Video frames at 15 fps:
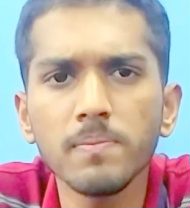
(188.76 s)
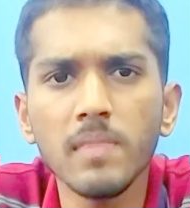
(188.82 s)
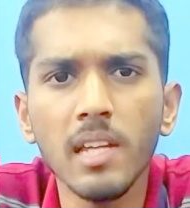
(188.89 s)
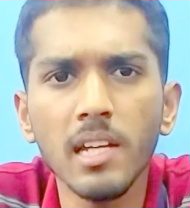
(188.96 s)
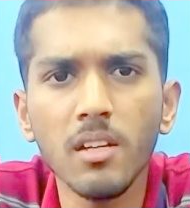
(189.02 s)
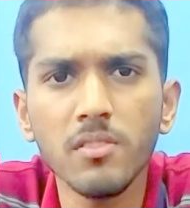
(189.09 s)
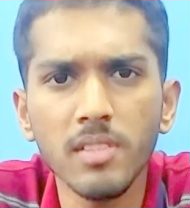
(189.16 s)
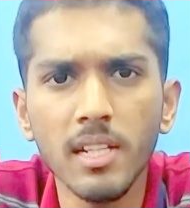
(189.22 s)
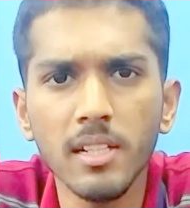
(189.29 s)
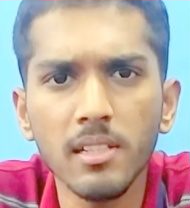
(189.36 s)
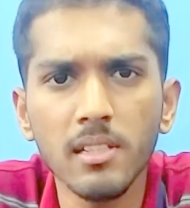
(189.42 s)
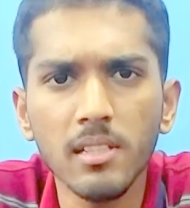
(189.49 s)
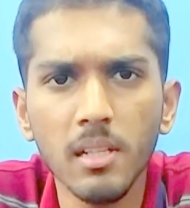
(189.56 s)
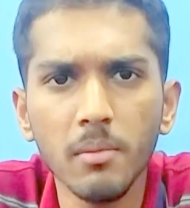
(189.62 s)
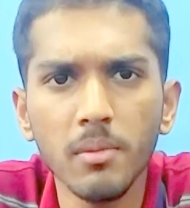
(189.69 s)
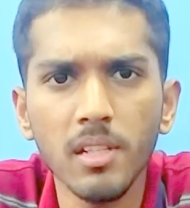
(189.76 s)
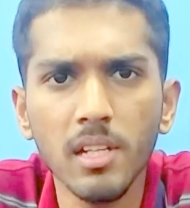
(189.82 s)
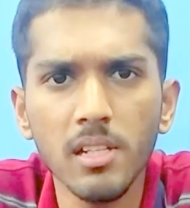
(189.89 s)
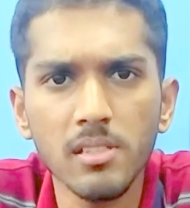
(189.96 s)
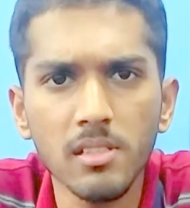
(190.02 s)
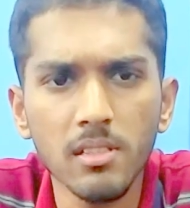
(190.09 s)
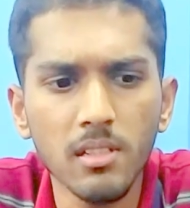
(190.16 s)
line of sight
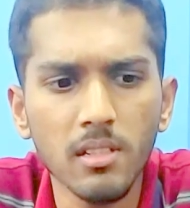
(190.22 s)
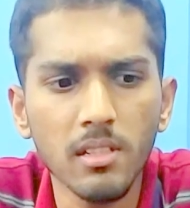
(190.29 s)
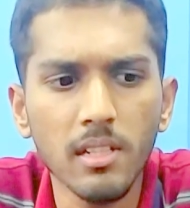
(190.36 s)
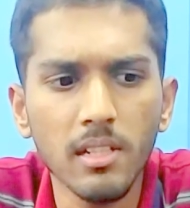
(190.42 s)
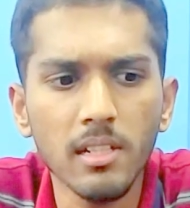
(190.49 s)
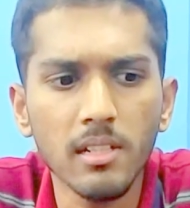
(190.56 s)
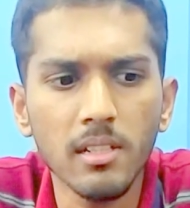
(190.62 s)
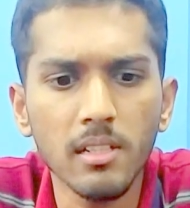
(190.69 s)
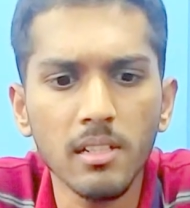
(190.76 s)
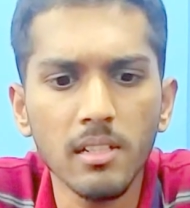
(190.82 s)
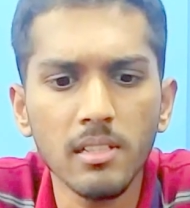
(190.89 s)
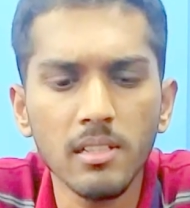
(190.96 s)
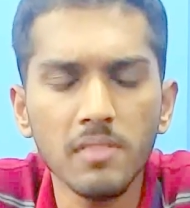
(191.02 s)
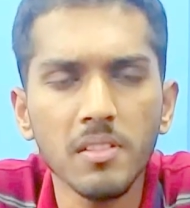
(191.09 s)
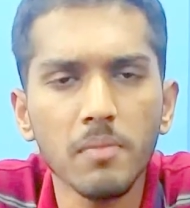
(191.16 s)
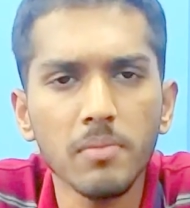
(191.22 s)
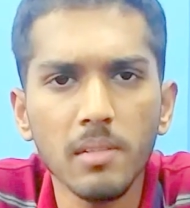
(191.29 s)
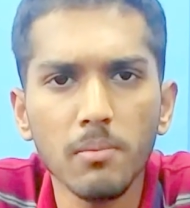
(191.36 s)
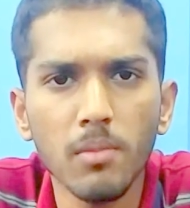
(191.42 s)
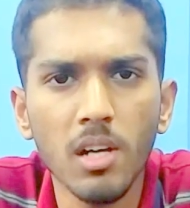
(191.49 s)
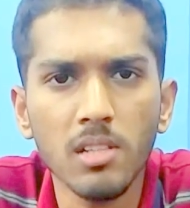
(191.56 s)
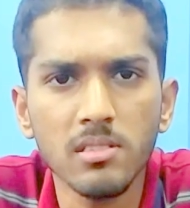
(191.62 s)
communication. If
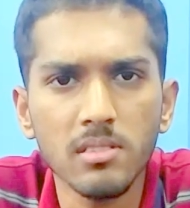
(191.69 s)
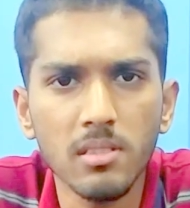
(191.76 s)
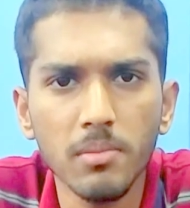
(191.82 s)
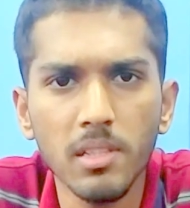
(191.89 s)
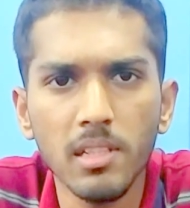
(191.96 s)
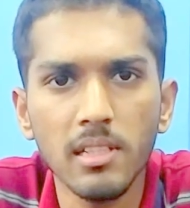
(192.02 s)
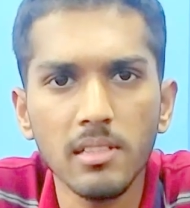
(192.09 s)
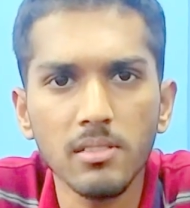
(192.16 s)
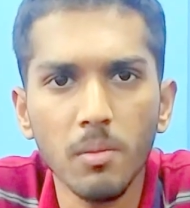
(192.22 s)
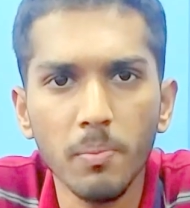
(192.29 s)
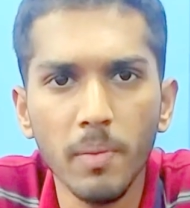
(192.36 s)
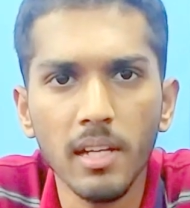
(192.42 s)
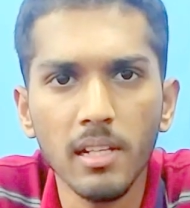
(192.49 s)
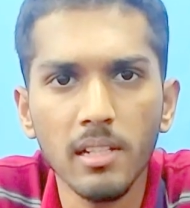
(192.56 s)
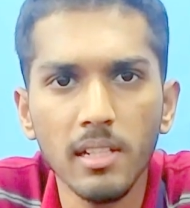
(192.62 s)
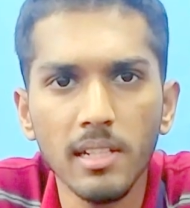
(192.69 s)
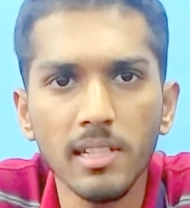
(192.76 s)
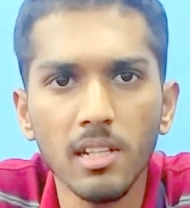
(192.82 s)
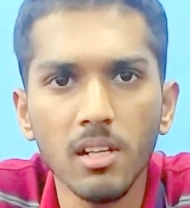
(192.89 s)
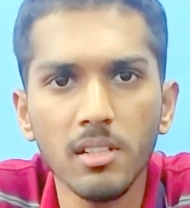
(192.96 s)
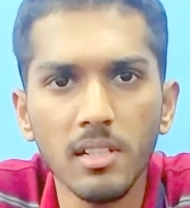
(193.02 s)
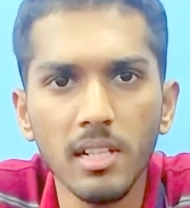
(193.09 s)
something blocks, something is opaque, it
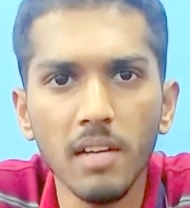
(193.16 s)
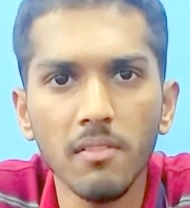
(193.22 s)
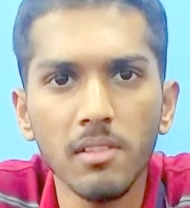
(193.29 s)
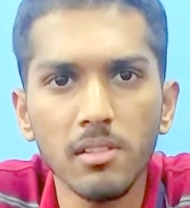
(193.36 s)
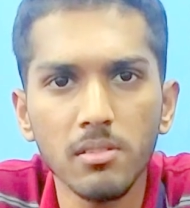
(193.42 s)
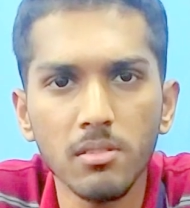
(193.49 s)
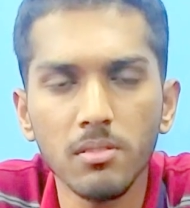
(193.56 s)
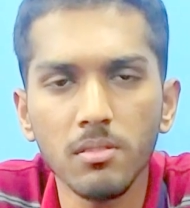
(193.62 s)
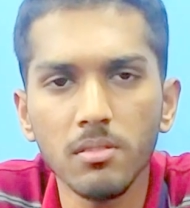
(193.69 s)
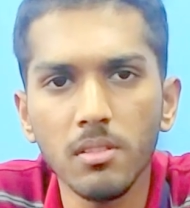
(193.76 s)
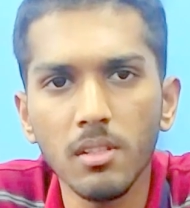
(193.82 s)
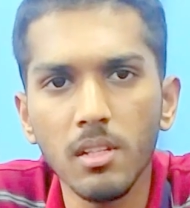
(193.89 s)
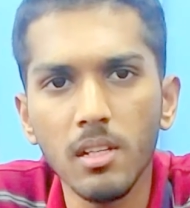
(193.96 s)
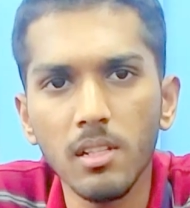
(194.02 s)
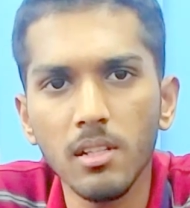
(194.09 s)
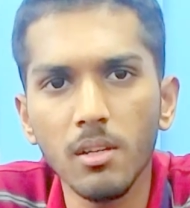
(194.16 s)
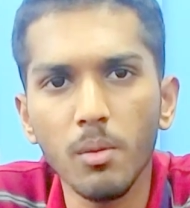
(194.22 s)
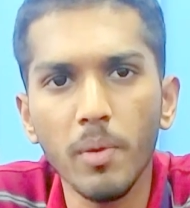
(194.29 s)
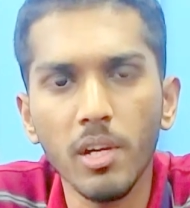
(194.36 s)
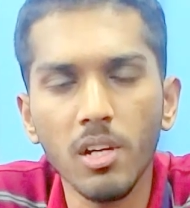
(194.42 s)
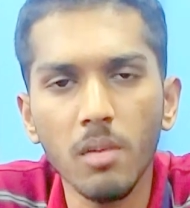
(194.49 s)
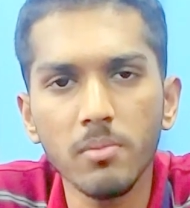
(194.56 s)
cannot travel through
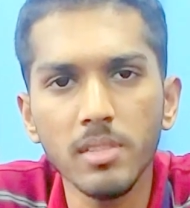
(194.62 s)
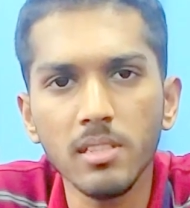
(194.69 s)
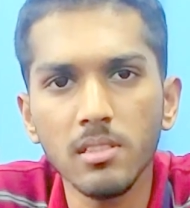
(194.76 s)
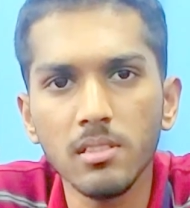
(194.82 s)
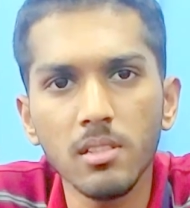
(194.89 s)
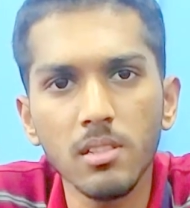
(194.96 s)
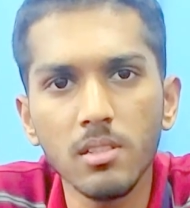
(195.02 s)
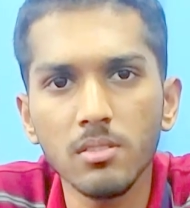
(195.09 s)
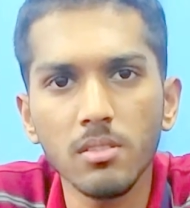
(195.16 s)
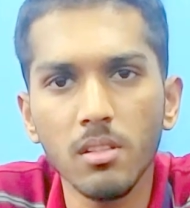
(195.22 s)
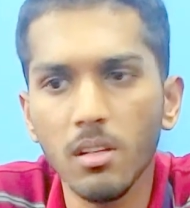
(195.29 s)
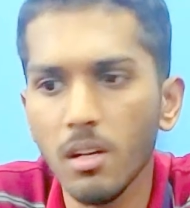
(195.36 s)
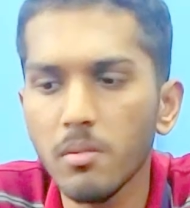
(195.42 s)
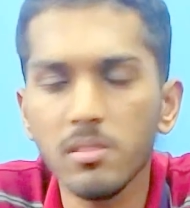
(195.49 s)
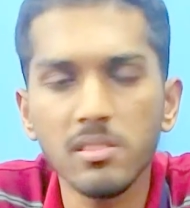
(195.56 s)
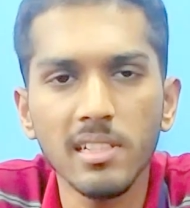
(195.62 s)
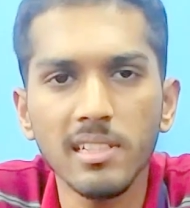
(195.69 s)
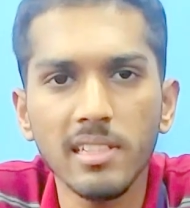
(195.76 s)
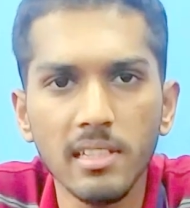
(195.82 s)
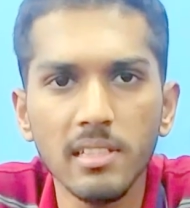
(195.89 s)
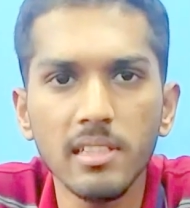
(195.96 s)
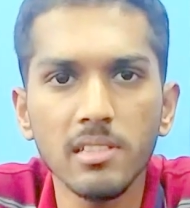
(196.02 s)
opaque object. So obviously
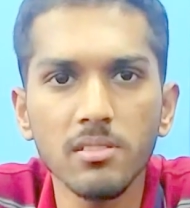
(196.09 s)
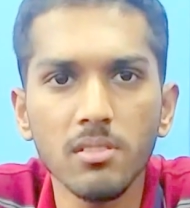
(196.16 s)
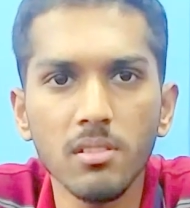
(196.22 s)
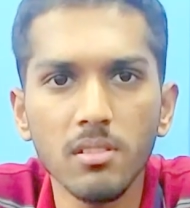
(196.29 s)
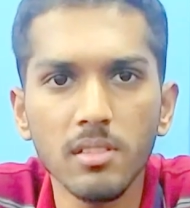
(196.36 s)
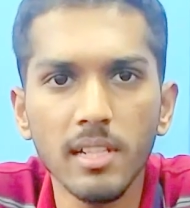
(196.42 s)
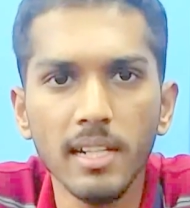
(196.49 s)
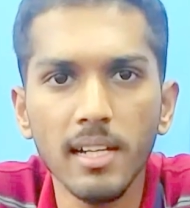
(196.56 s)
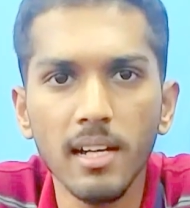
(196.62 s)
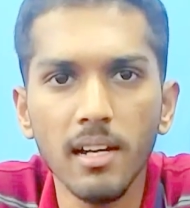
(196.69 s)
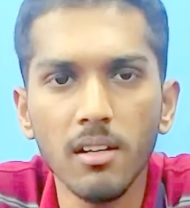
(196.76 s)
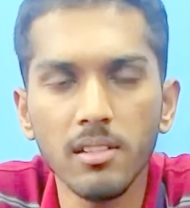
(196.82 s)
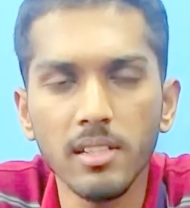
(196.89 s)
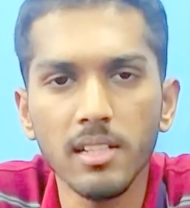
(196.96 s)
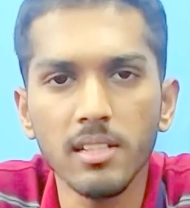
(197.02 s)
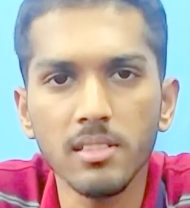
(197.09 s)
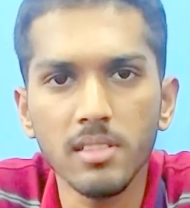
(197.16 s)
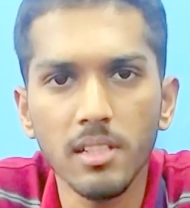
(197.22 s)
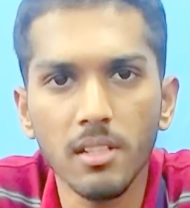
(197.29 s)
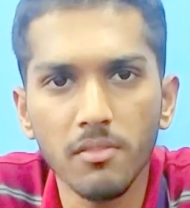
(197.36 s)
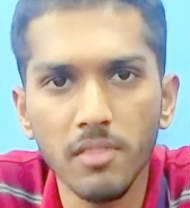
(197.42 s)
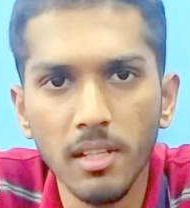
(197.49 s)
there is no data on the other
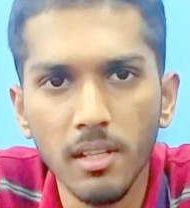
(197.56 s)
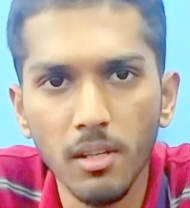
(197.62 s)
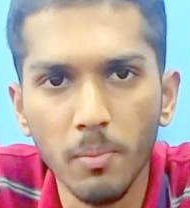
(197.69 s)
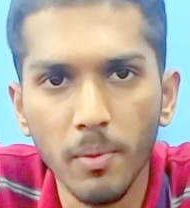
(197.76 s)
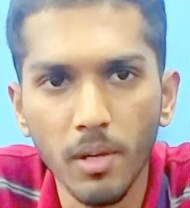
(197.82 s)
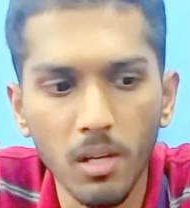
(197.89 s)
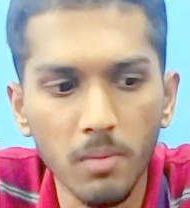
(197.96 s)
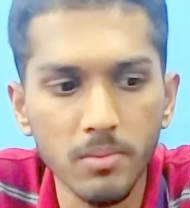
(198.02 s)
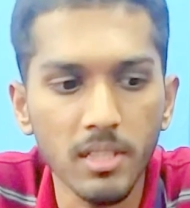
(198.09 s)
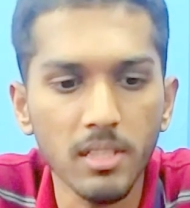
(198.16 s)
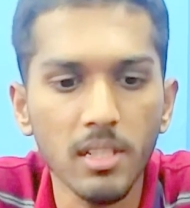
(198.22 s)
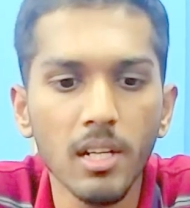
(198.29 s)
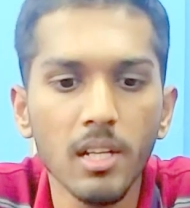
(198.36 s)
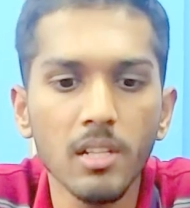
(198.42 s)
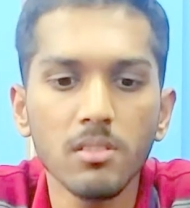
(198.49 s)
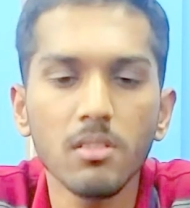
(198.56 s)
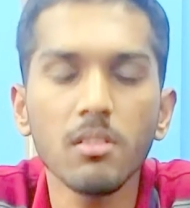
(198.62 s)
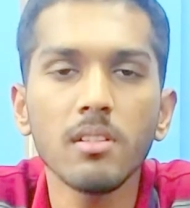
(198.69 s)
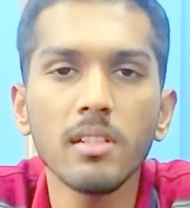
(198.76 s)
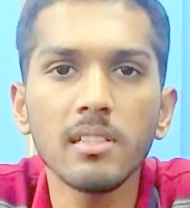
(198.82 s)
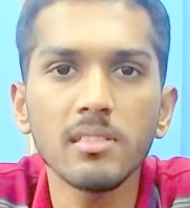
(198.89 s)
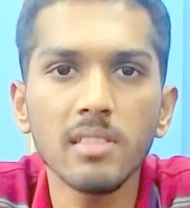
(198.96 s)
side of the opaque object. So
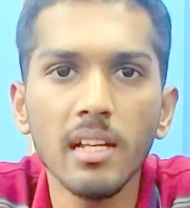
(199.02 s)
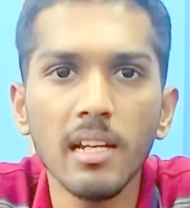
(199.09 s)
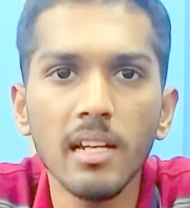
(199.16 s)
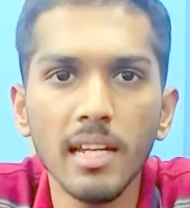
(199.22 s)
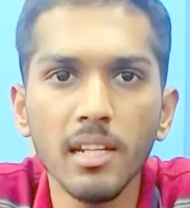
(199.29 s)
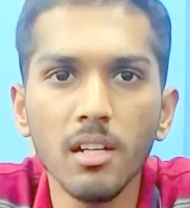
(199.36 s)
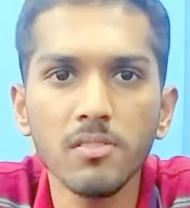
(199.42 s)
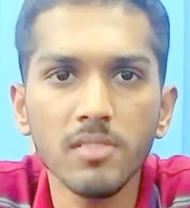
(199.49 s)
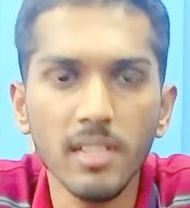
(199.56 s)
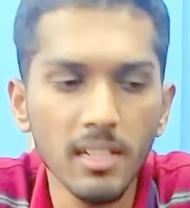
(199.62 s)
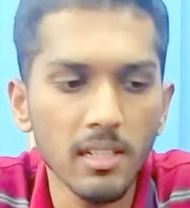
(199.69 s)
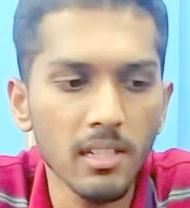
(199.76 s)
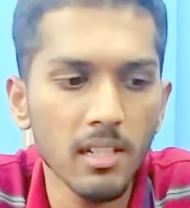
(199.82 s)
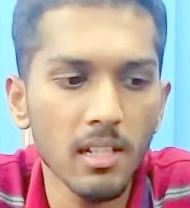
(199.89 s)
it is a line of sight